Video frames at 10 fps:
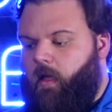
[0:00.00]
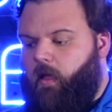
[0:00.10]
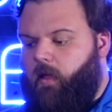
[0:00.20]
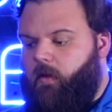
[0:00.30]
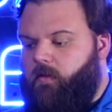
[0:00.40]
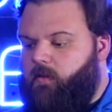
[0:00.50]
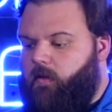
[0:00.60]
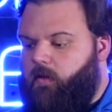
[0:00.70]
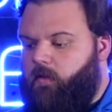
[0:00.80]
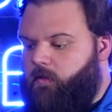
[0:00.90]
And
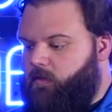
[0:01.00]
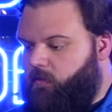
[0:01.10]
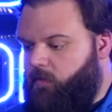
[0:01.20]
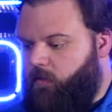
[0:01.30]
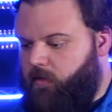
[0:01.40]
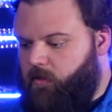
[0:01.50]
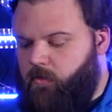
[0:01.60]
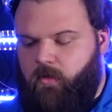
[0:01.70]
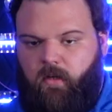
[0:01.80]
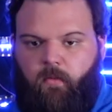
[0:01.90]
uh, that's that's
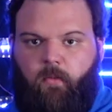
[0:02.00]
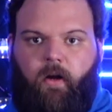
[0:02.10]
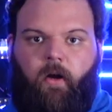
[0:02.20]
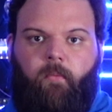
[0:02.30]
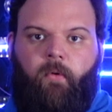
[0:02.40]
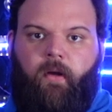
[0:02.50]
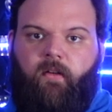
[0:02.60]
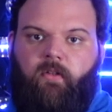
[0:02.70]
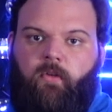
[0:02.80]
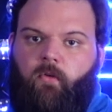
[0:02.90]
usually what we're
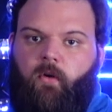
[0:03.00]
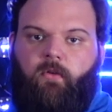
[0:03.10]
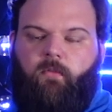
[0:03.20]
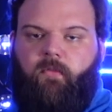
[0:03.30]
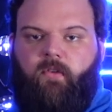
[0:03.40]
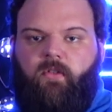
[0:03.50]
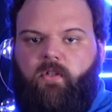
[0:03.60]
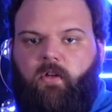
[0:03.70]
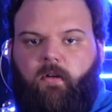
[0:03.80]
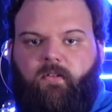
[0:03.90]
outputting to go to reverse
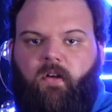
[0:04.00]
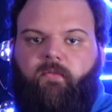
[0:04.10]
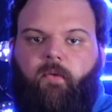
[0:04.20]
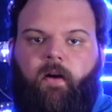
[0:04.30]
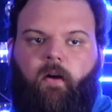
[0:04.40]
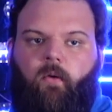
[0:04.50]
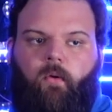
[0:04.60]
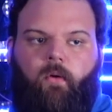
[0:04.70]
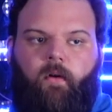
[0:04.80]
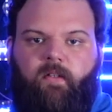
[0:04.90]
engineering software
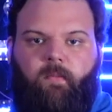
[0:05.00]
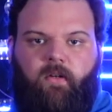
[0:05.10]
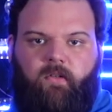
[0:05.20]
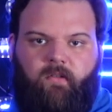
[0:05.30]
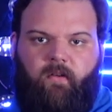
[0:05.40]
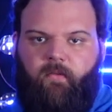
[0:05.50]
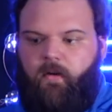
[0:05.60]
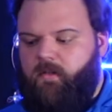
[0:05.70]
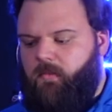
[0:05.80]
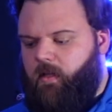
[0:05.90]
or inspection software
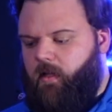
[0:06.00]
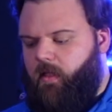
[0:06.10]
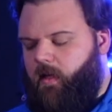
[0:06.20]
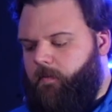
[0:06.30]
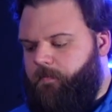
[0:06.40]
or something like that.